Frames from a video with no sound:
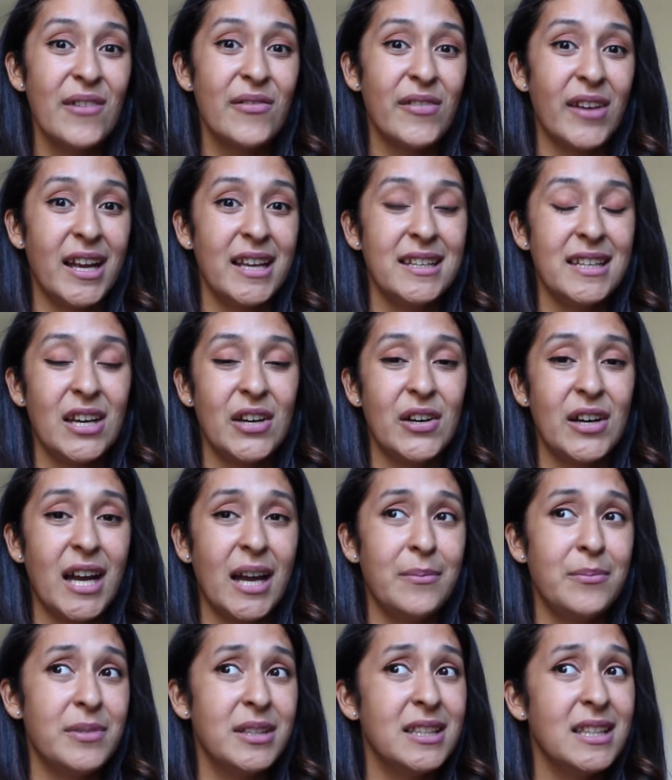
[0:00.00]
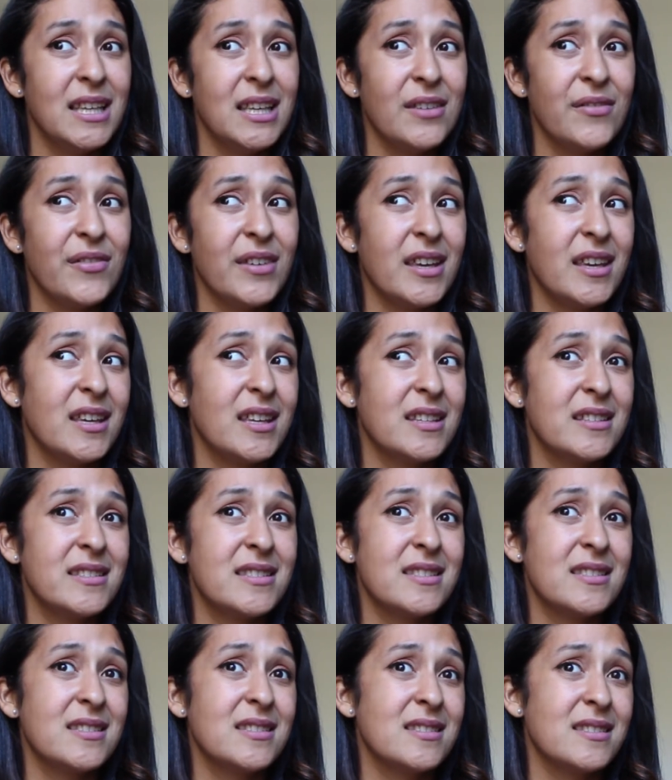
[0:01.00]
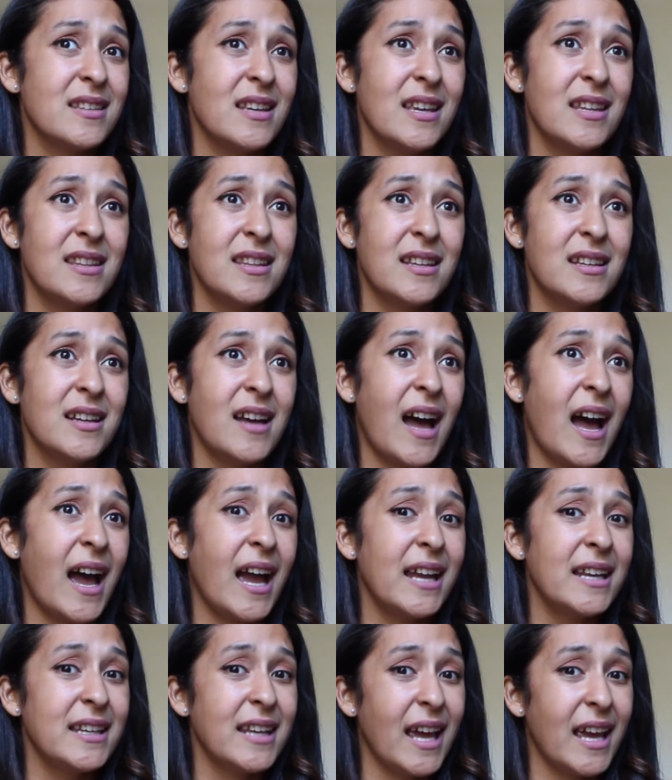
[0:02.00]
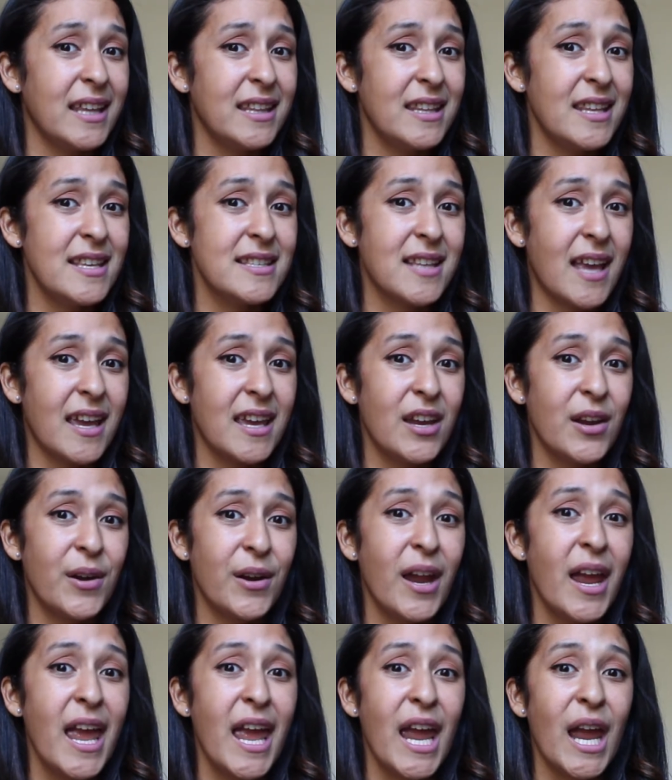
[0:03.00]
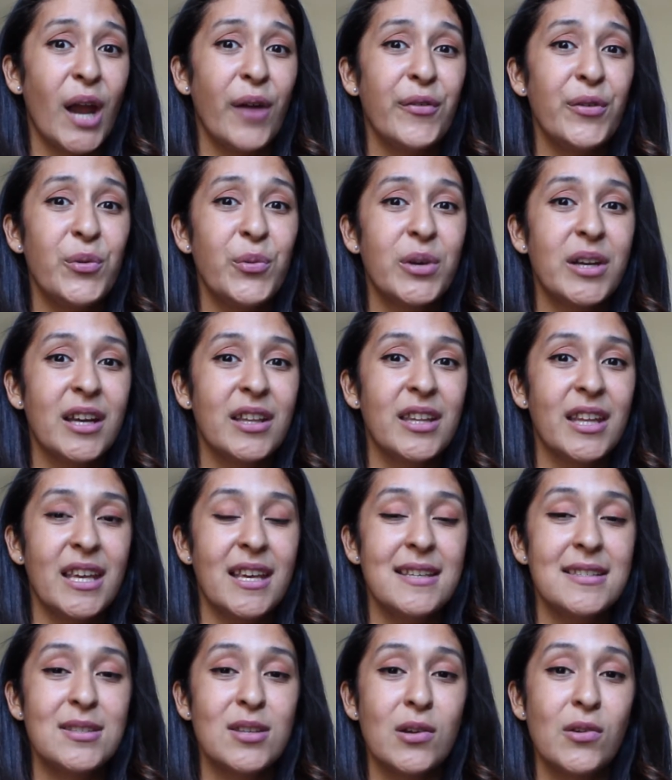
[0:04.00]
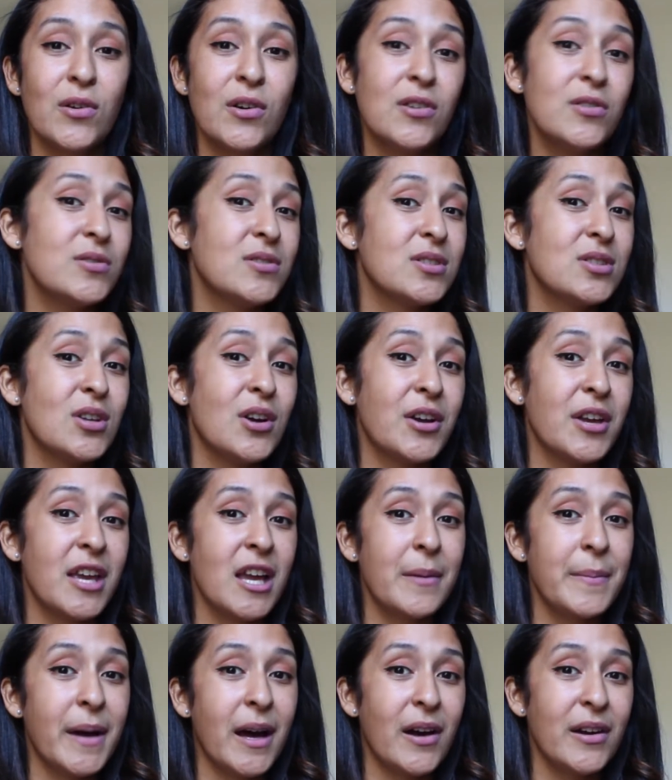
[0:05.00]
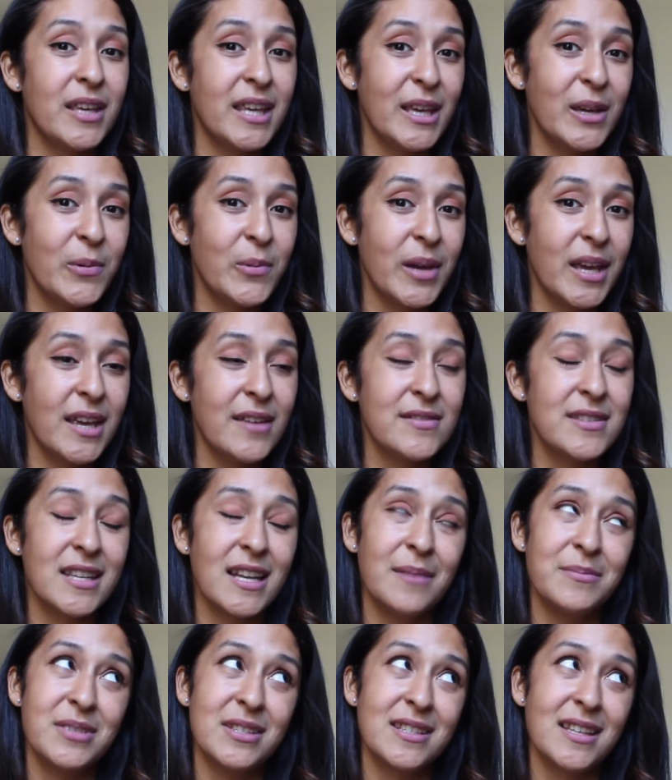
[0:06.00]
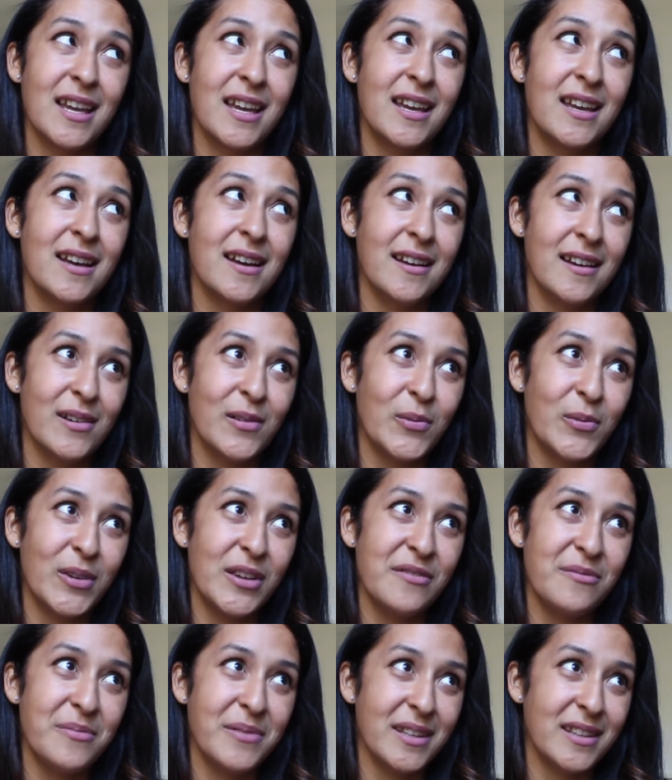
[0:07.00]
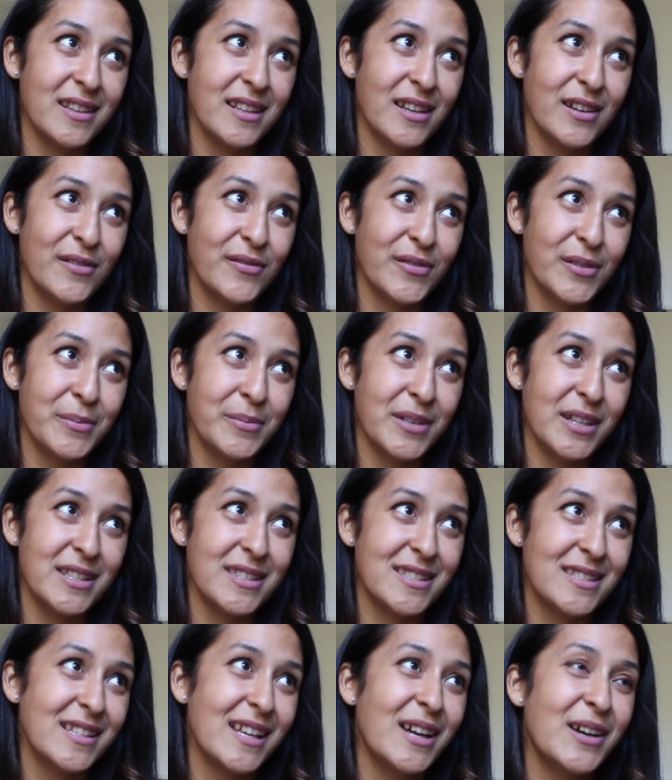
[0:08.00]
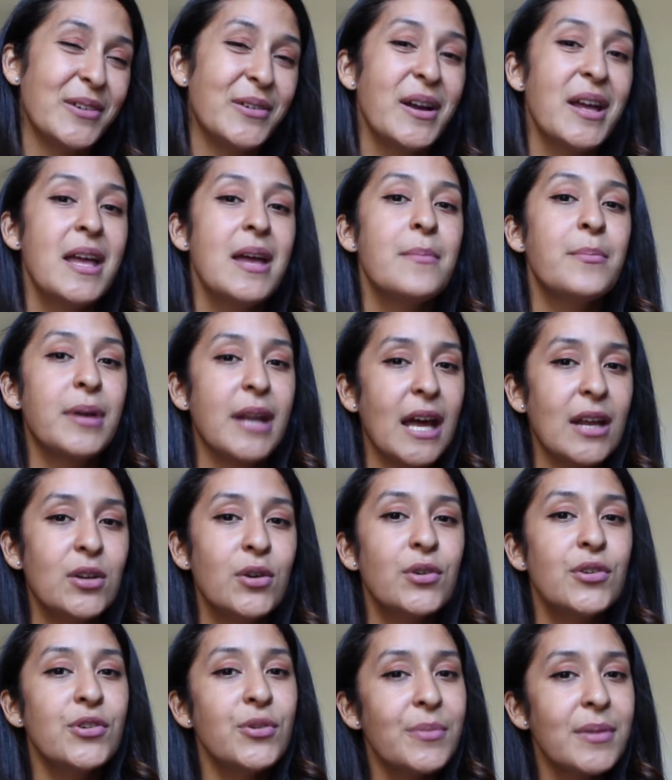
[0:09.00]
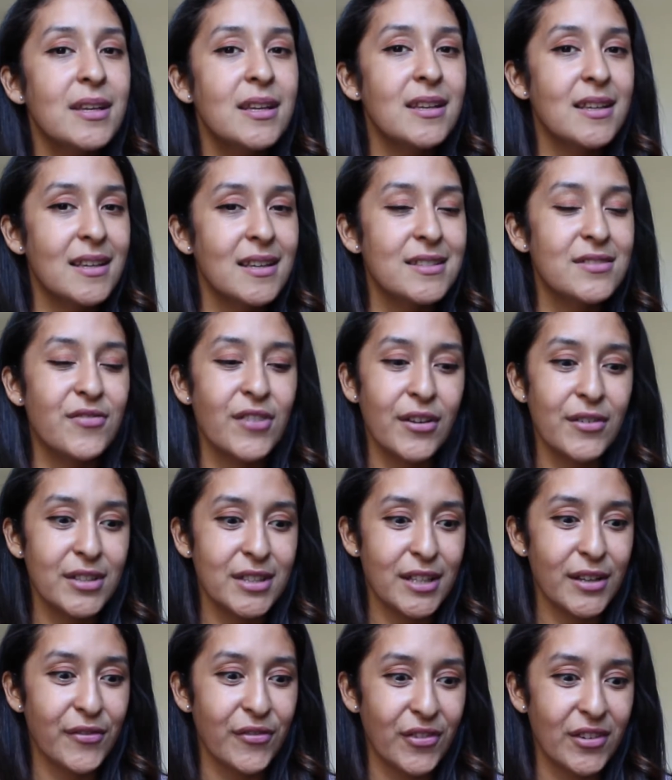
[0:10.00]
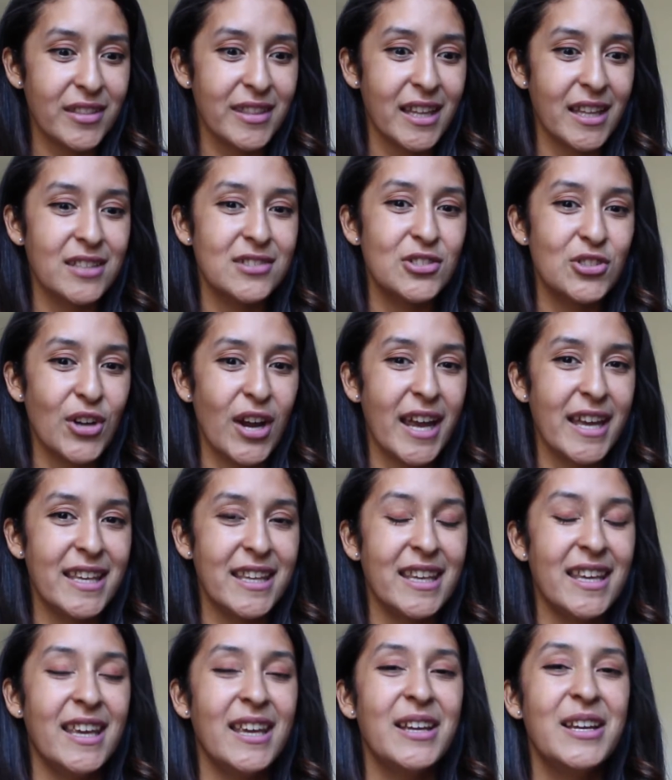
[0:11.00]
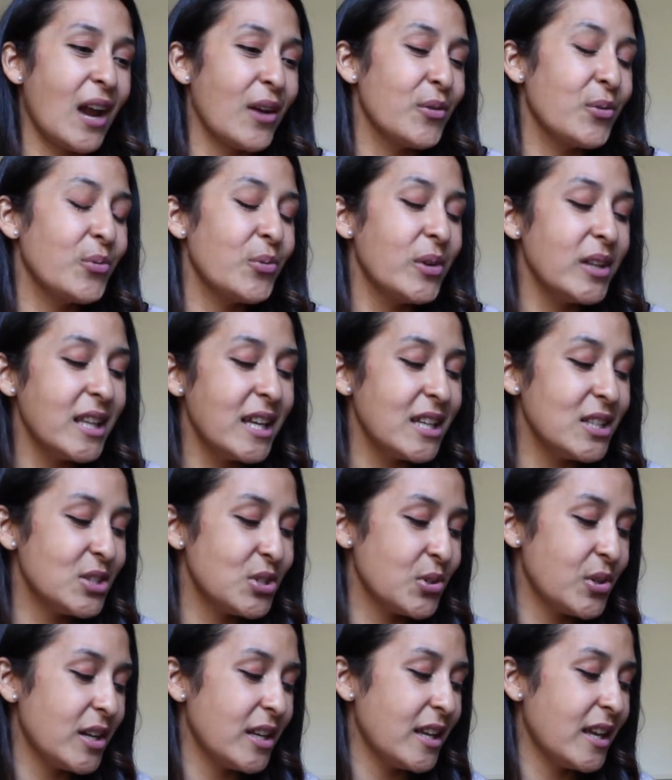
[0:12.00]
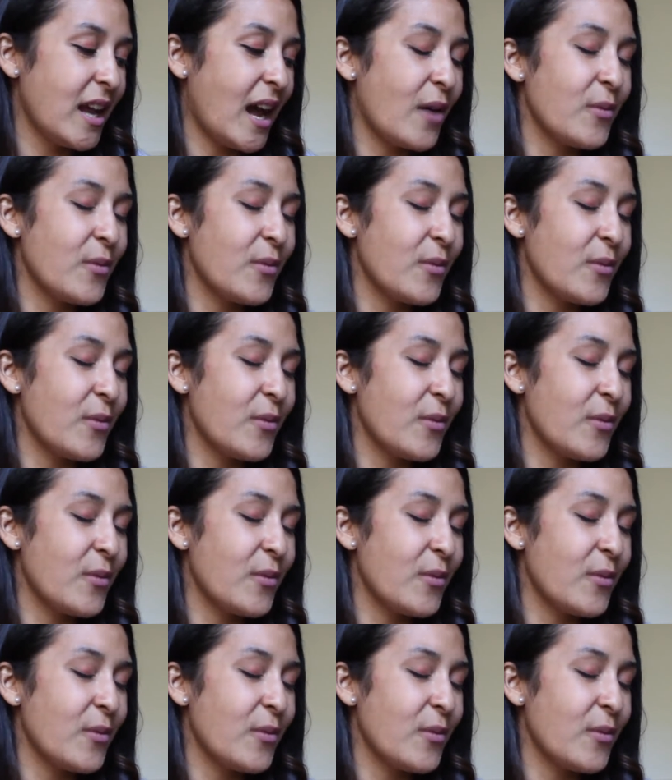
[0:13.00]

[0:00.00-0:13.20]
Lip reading: Right now I believe it's in the high 90s. I hear everyone on the East Coast talking about heat waves, and I'm just like, we've been there for months now. But I know humidity is very different than dry heat. I really enjoyed it.